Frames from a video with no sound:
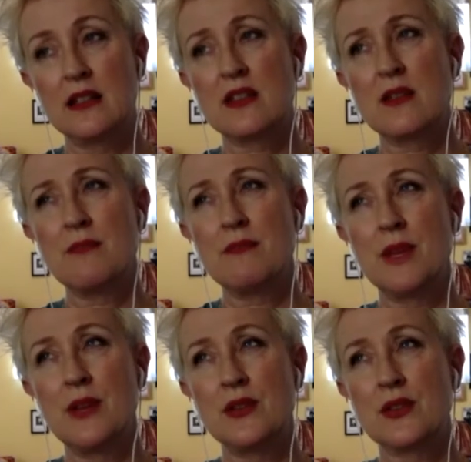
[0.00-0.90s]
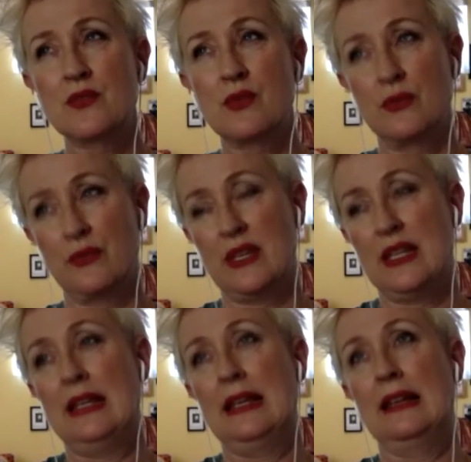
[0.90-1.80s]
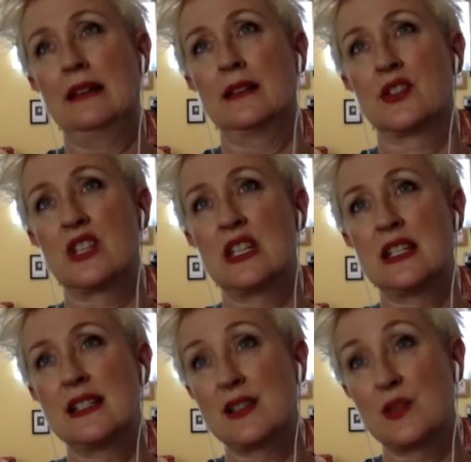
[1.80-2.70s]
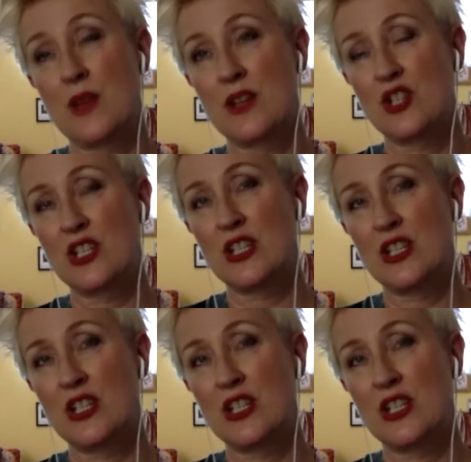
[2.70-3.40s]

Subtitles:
the most revealing she is when she